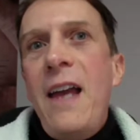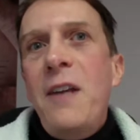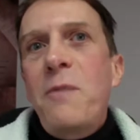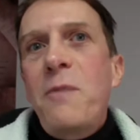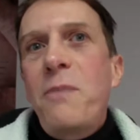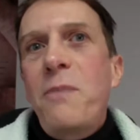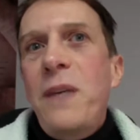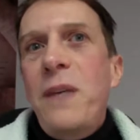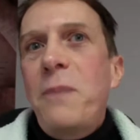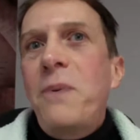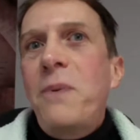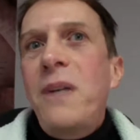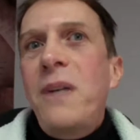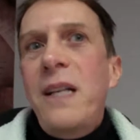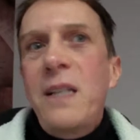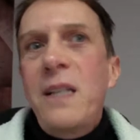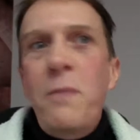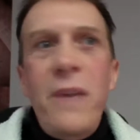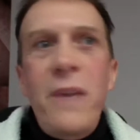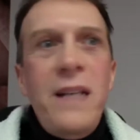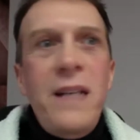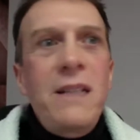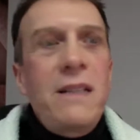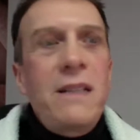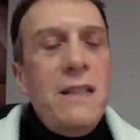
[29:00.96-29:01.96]
people
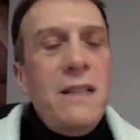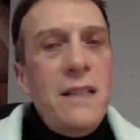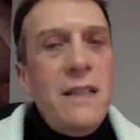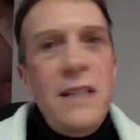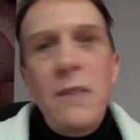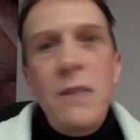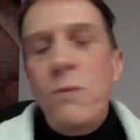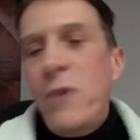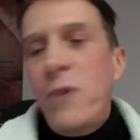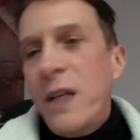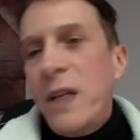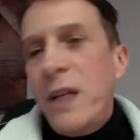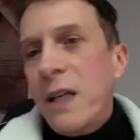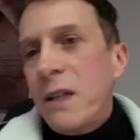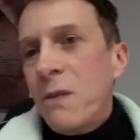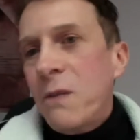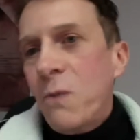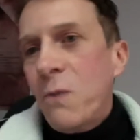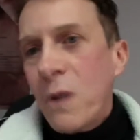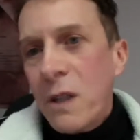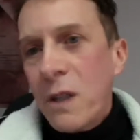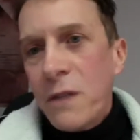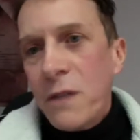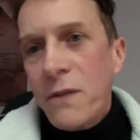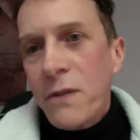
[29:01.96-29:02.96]
expected to see weird and
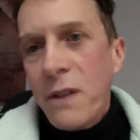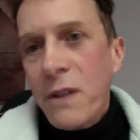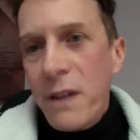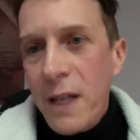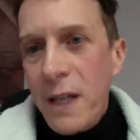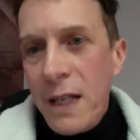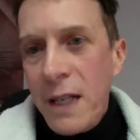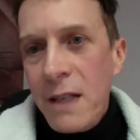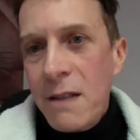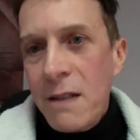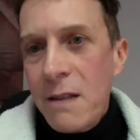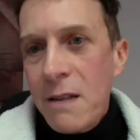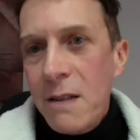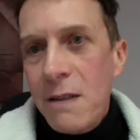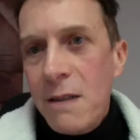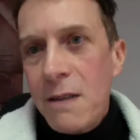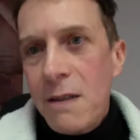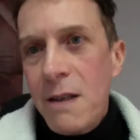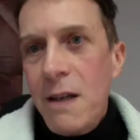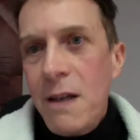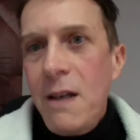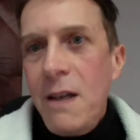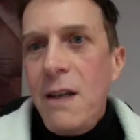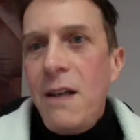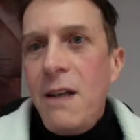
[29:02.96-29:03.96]
wonderful things.
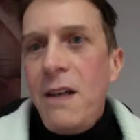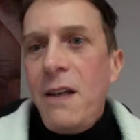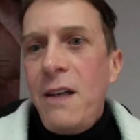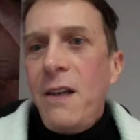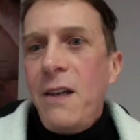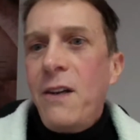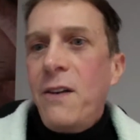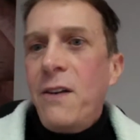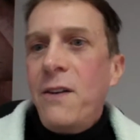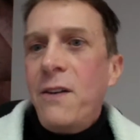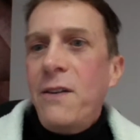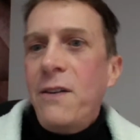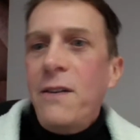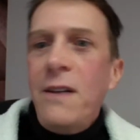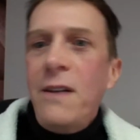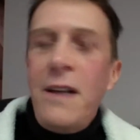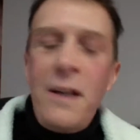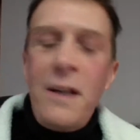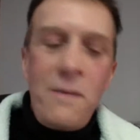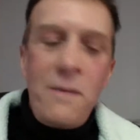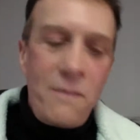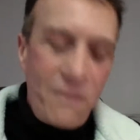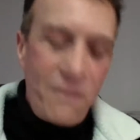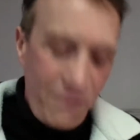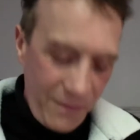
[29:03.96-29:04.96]
You know,
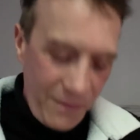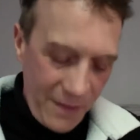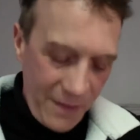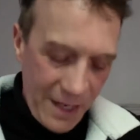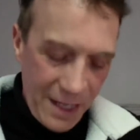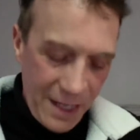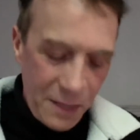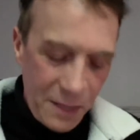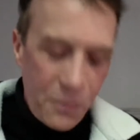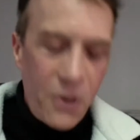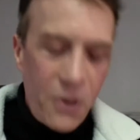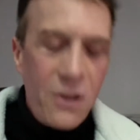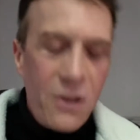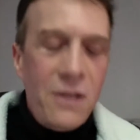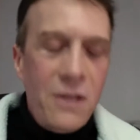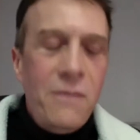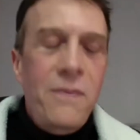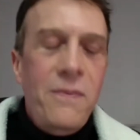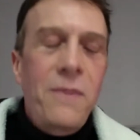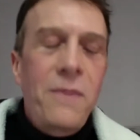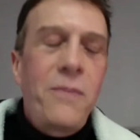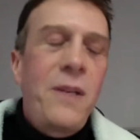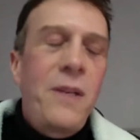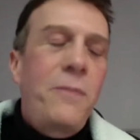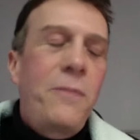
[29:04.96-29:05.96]
I suppose
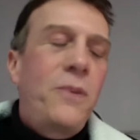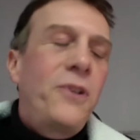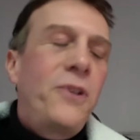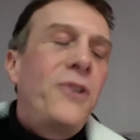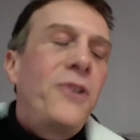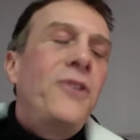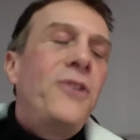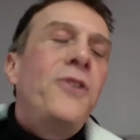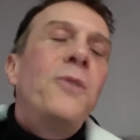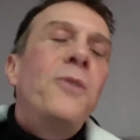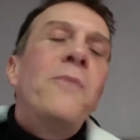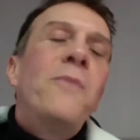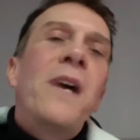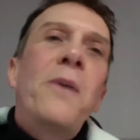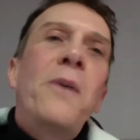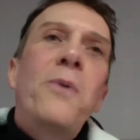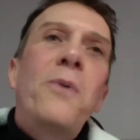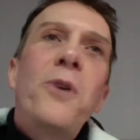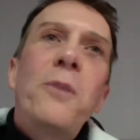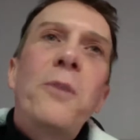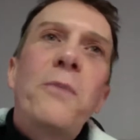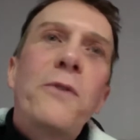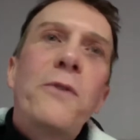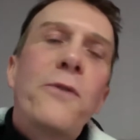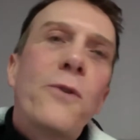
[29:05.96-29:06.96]
the people who knew my
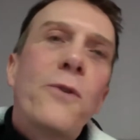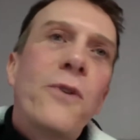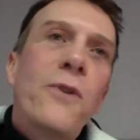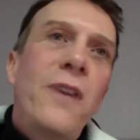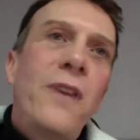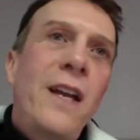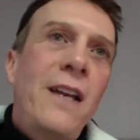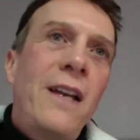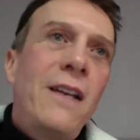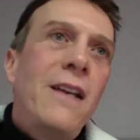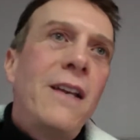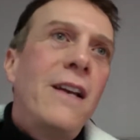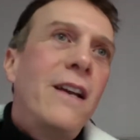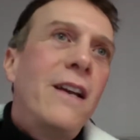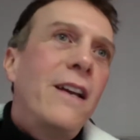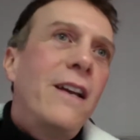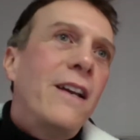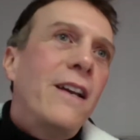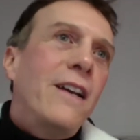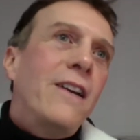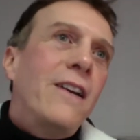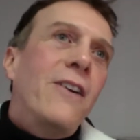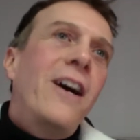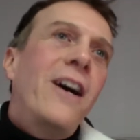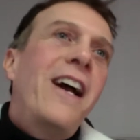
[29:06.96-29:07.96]
work before then
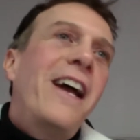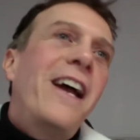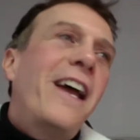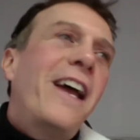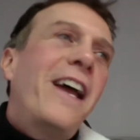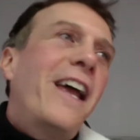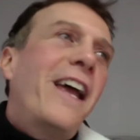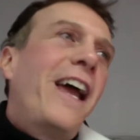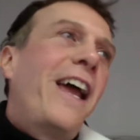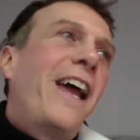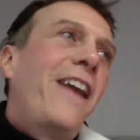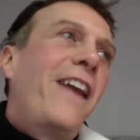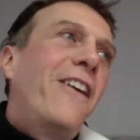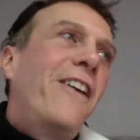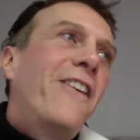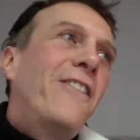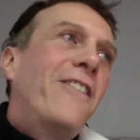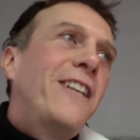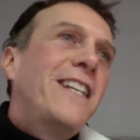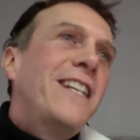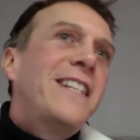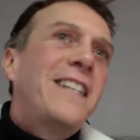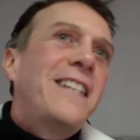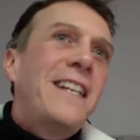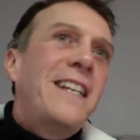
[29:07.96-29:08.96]
had only
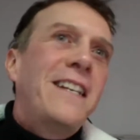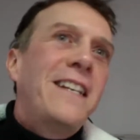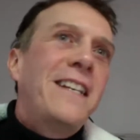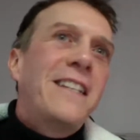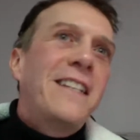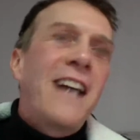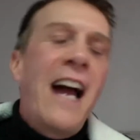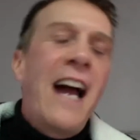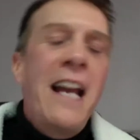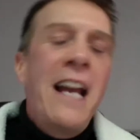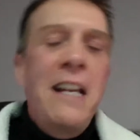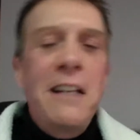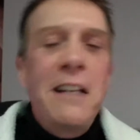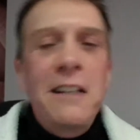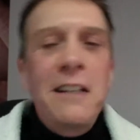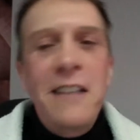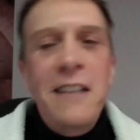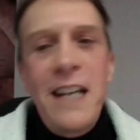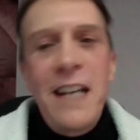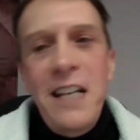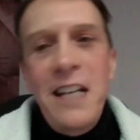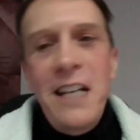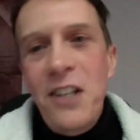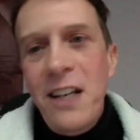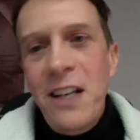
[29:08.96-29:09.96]
seen tiny little
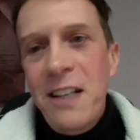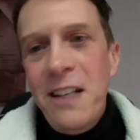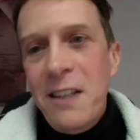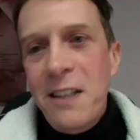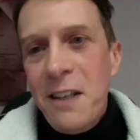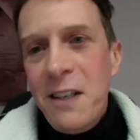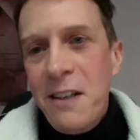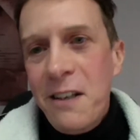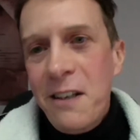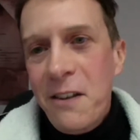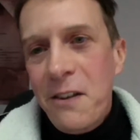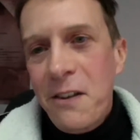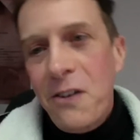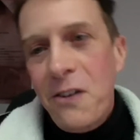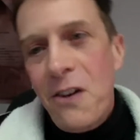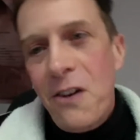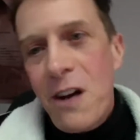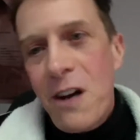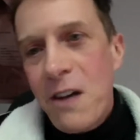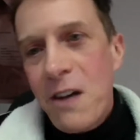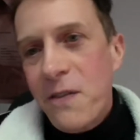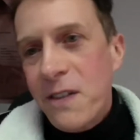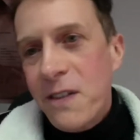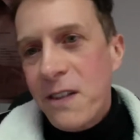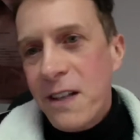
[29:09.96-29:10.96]
etchings and
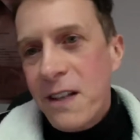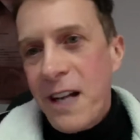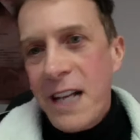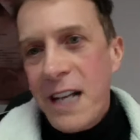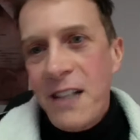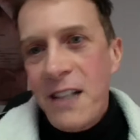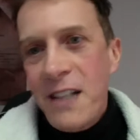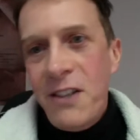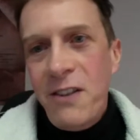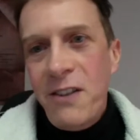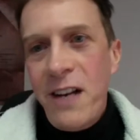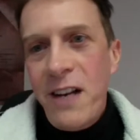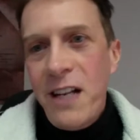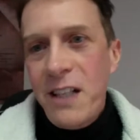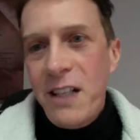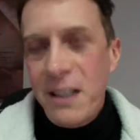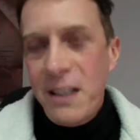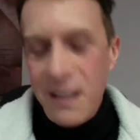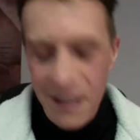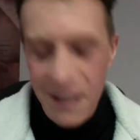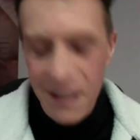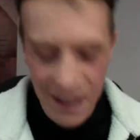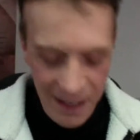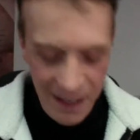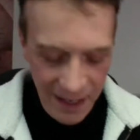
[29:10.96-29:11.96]
lithographs that I'd scratched,
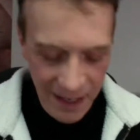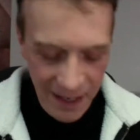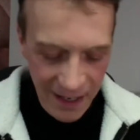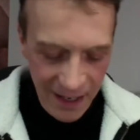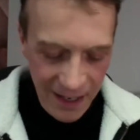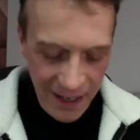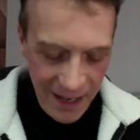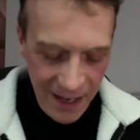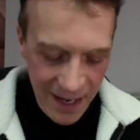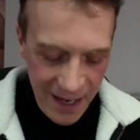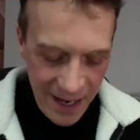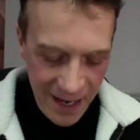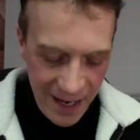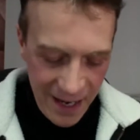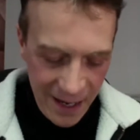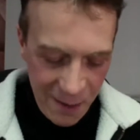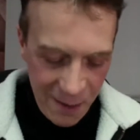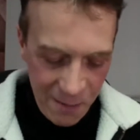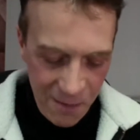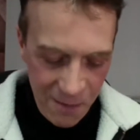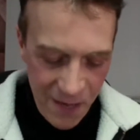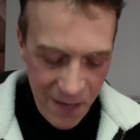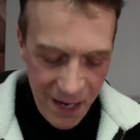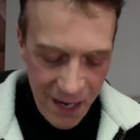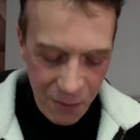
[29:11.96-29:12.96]

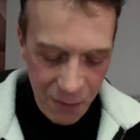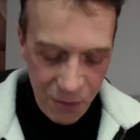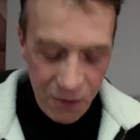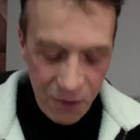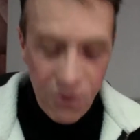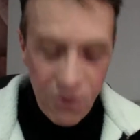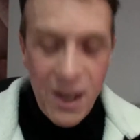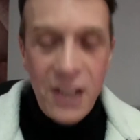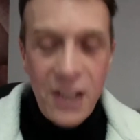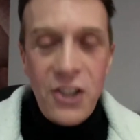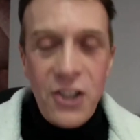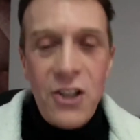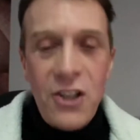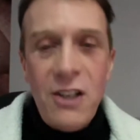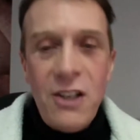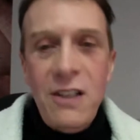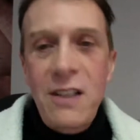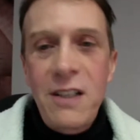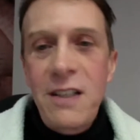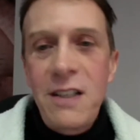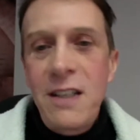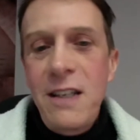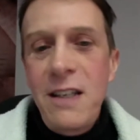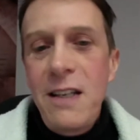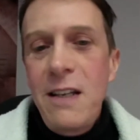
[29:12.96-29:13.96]
and were quite shocked to
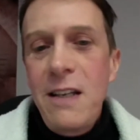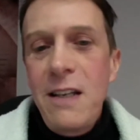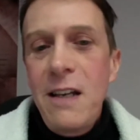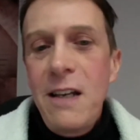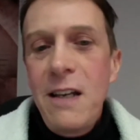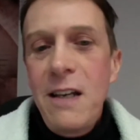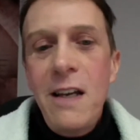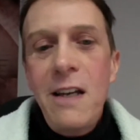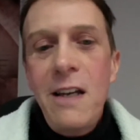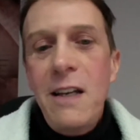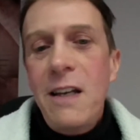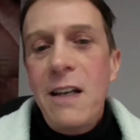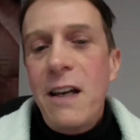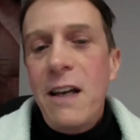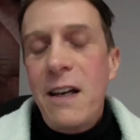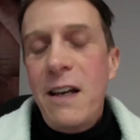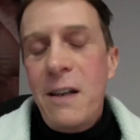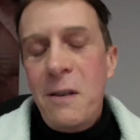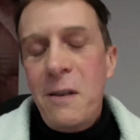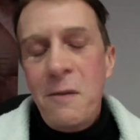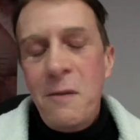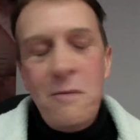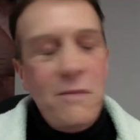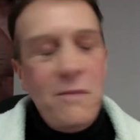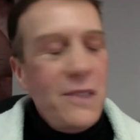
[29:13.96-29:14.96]
see,
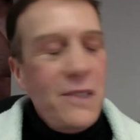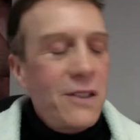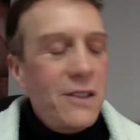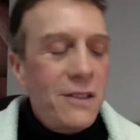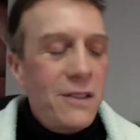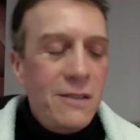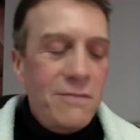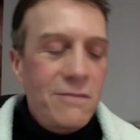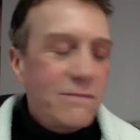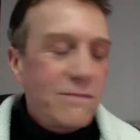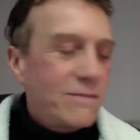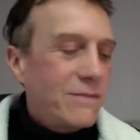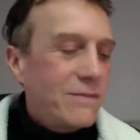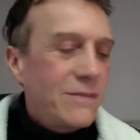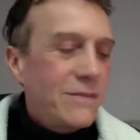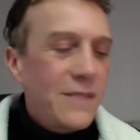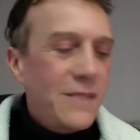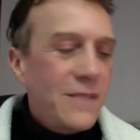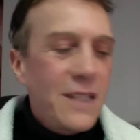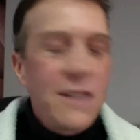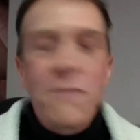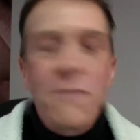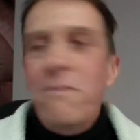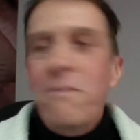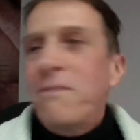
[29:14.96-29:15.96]
you know,
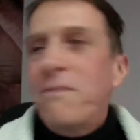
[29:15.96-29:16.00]
this